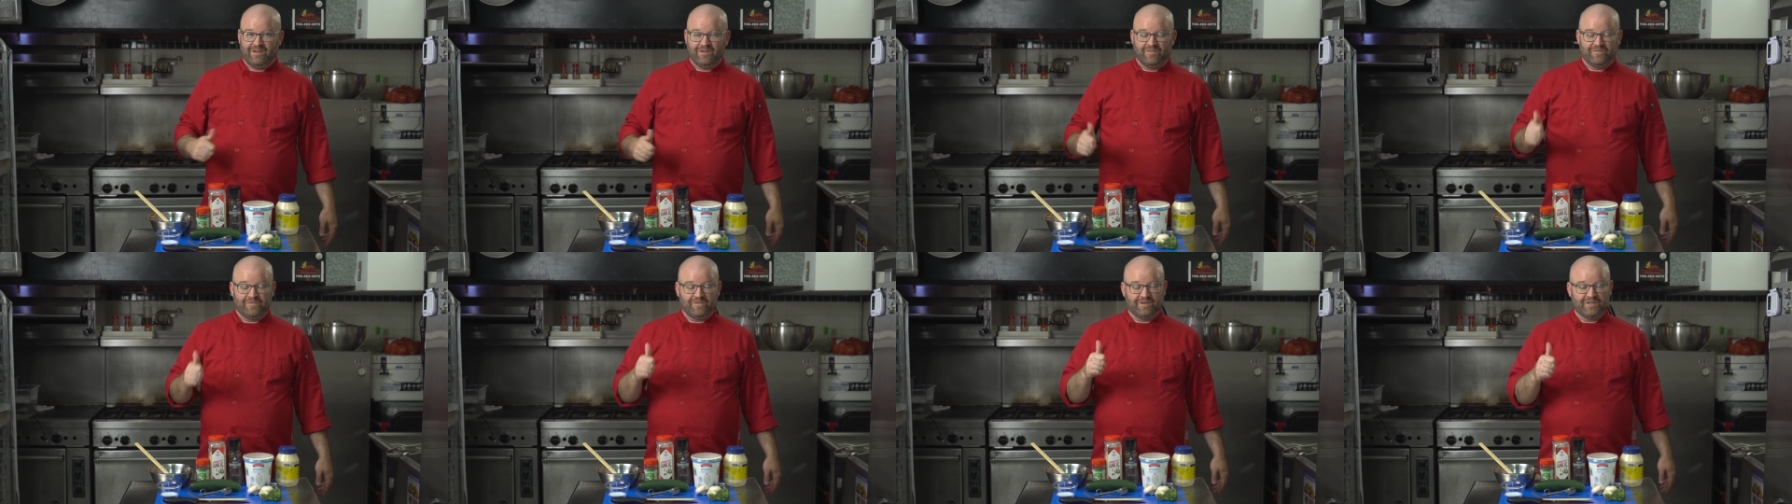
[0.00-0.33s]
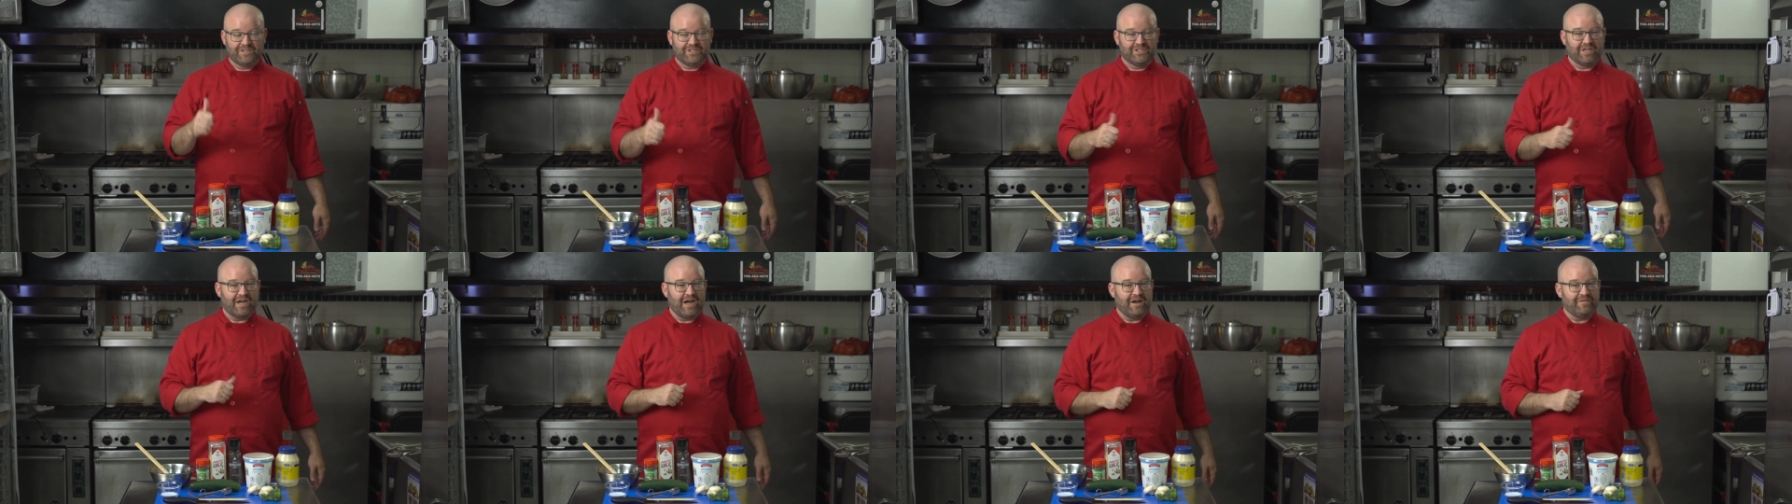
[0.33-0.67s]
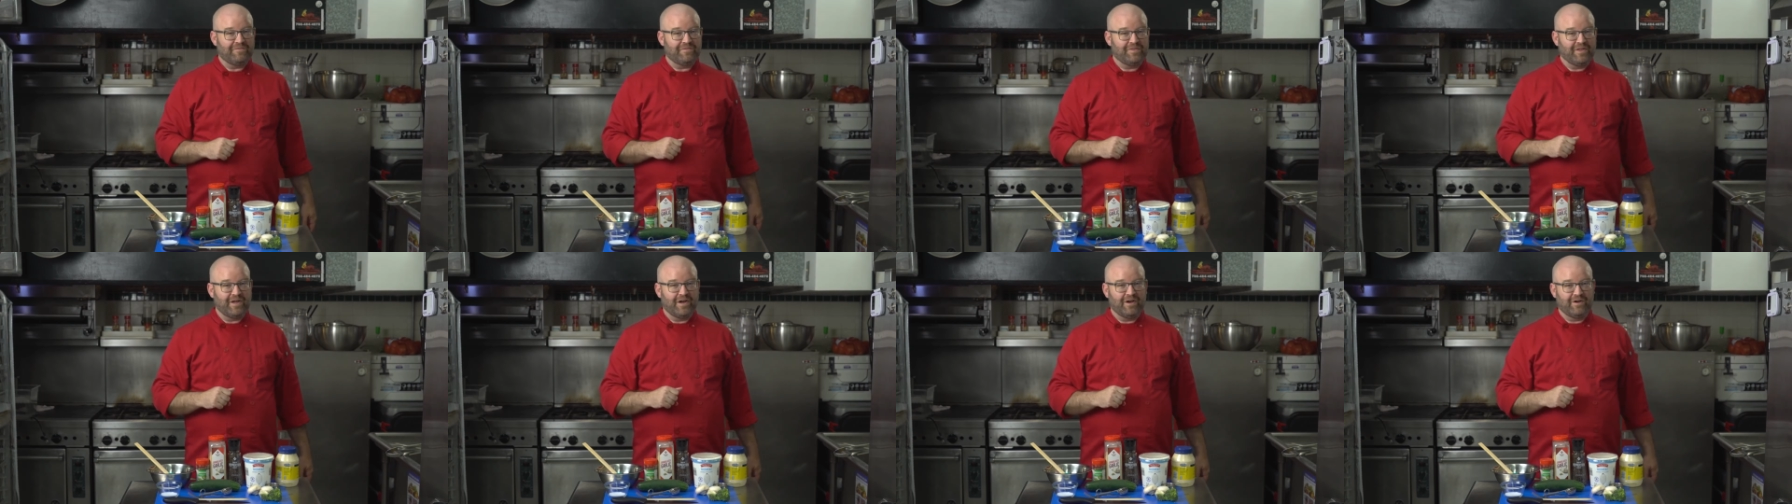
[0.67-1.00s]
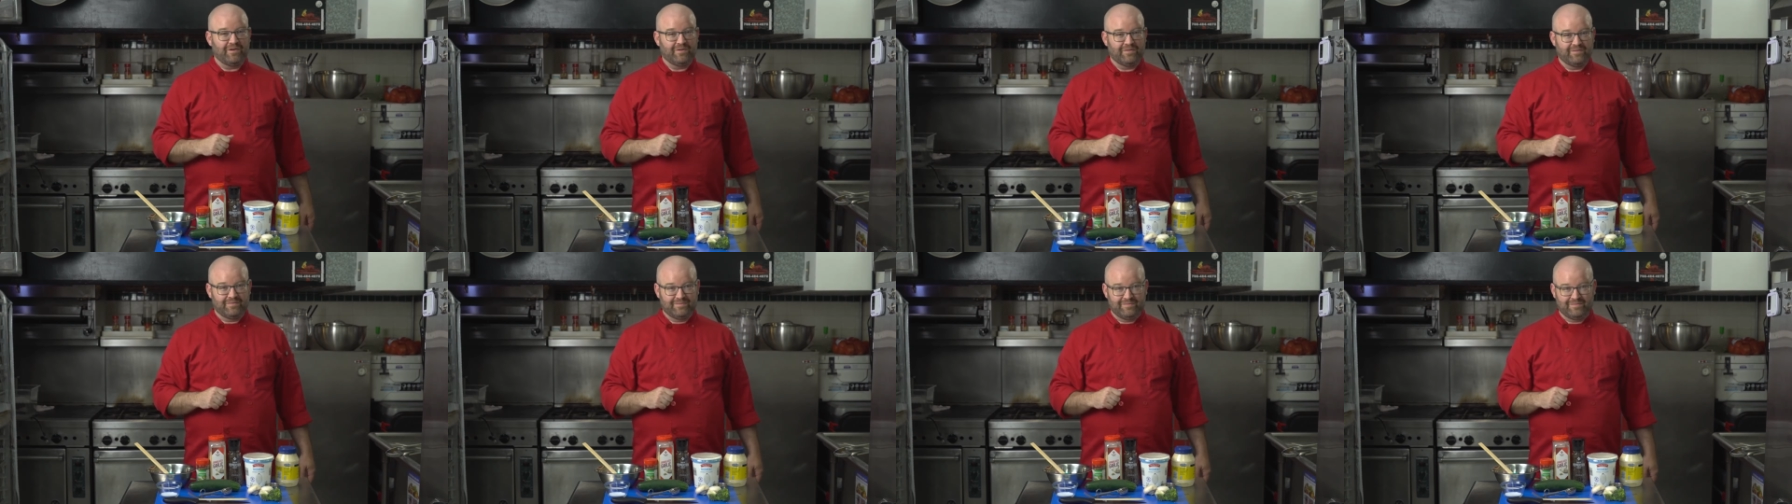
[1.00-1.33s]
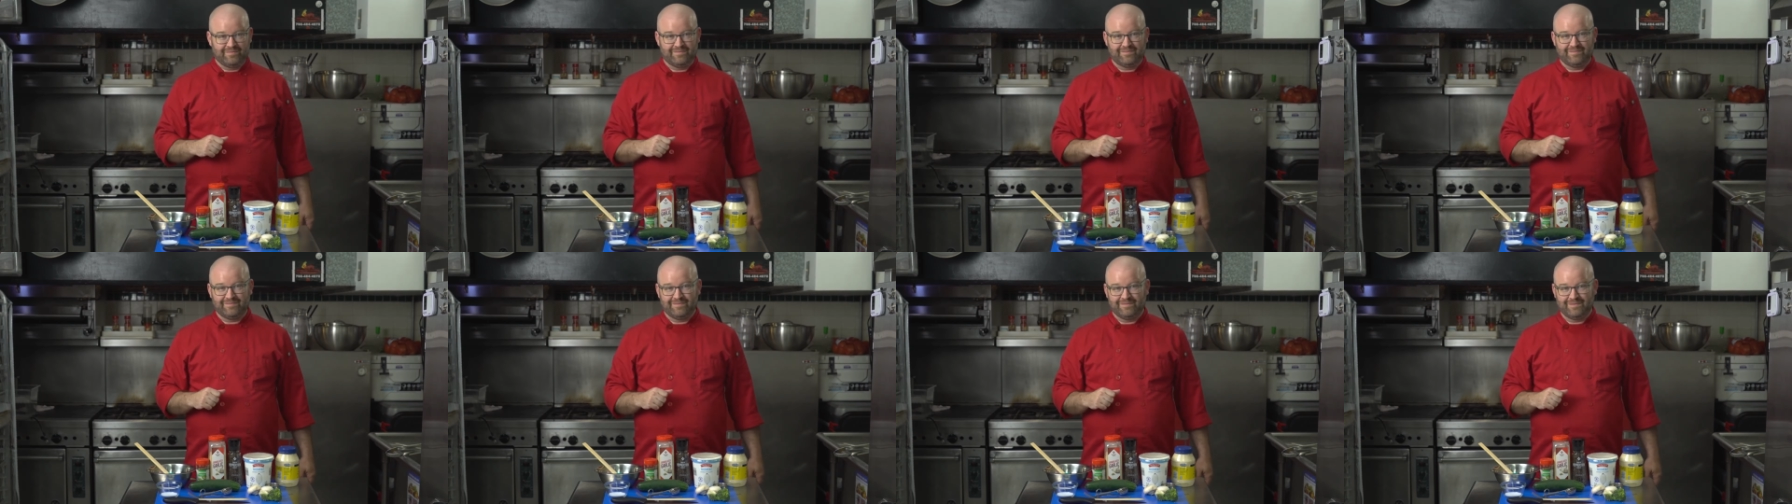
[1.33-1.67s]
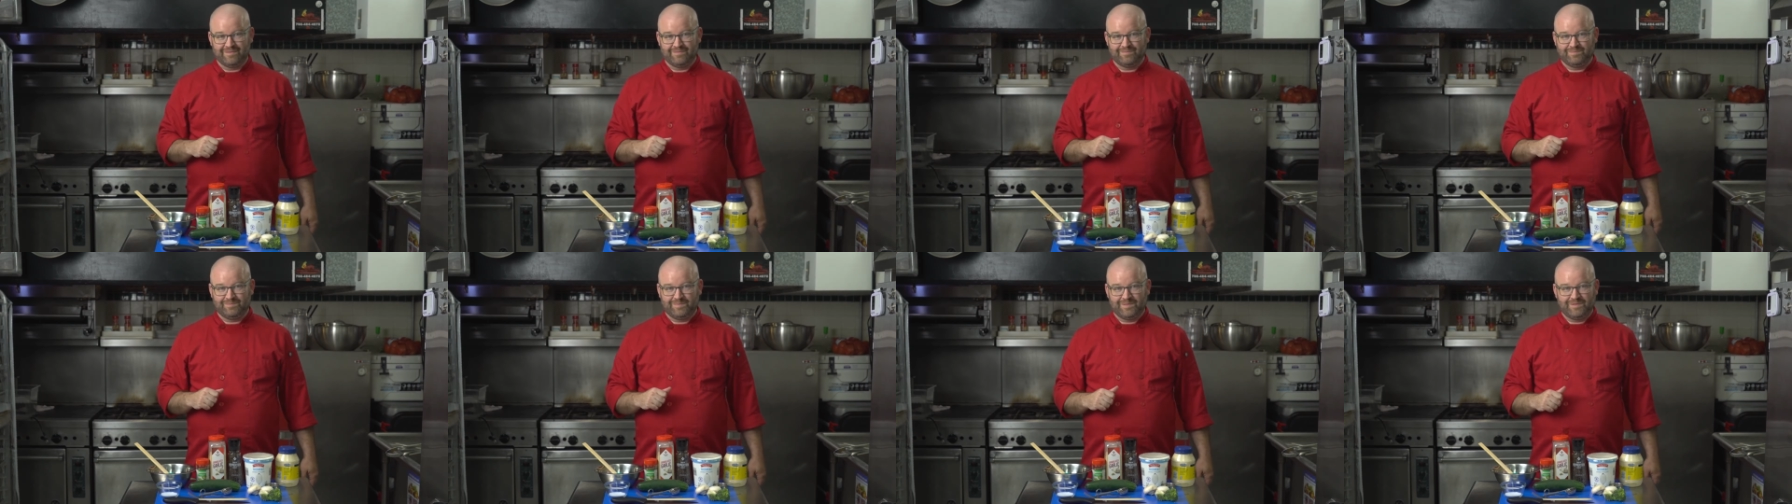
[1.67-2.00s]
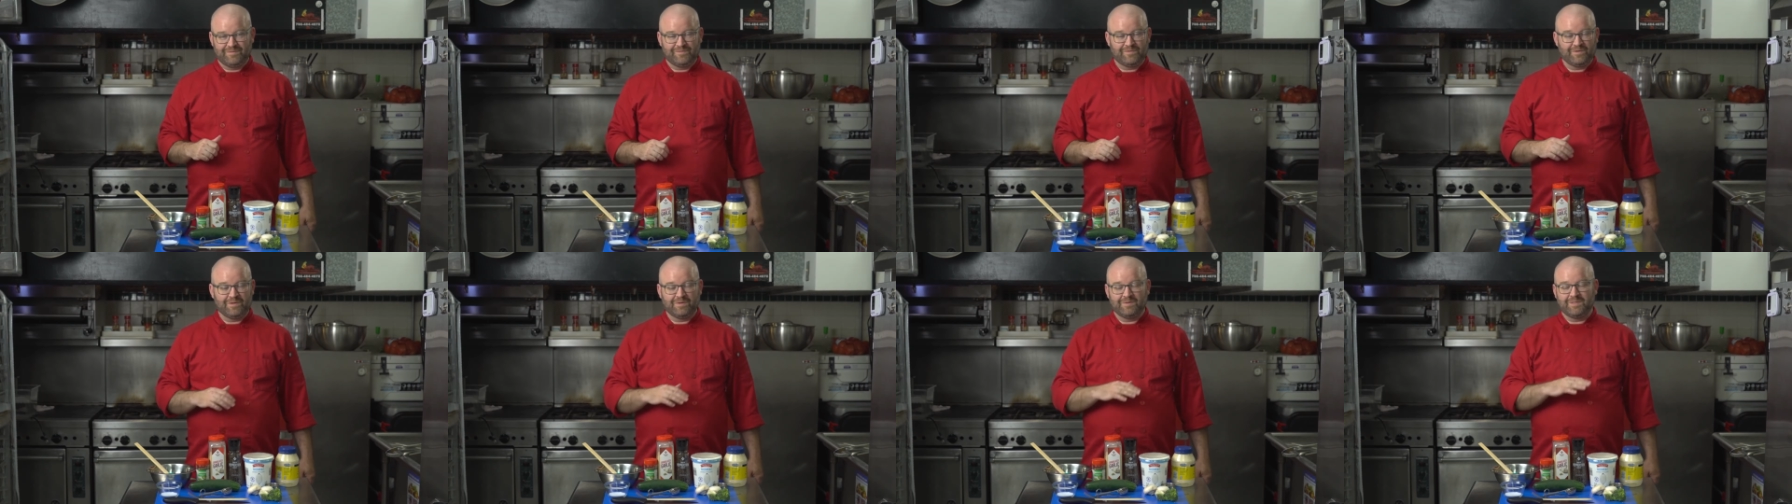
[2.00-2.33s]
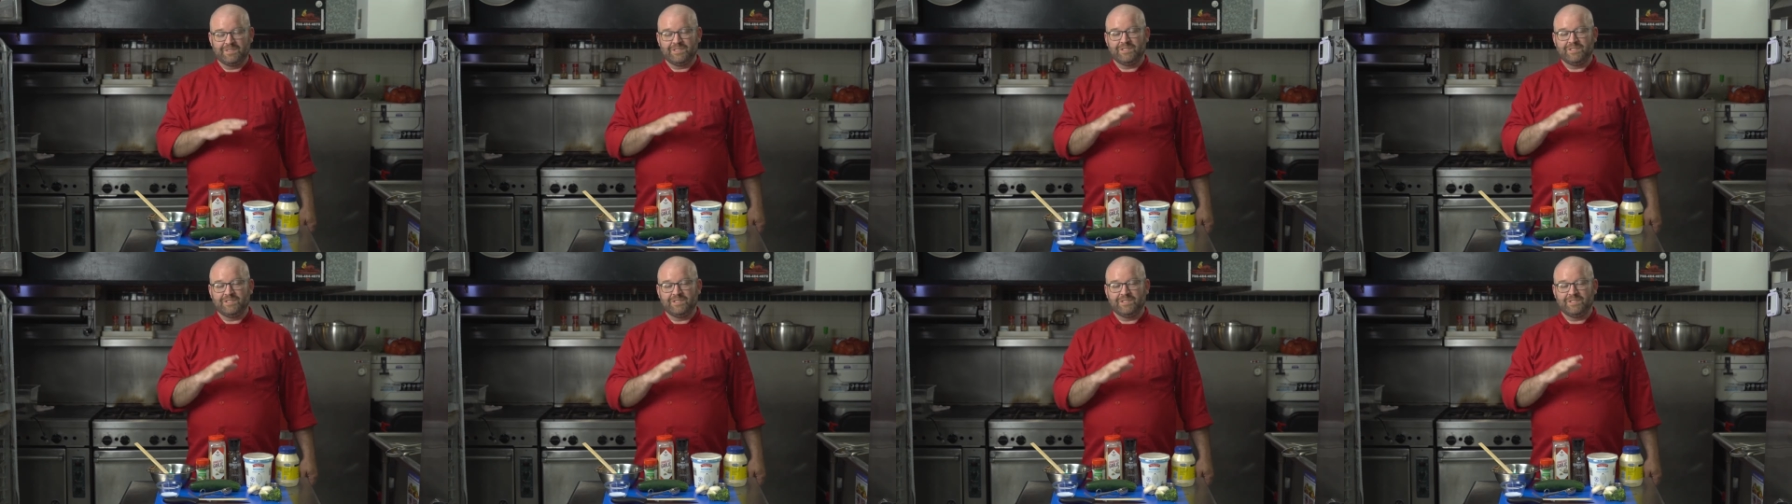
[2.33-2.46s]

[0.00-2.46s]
First off, though, before we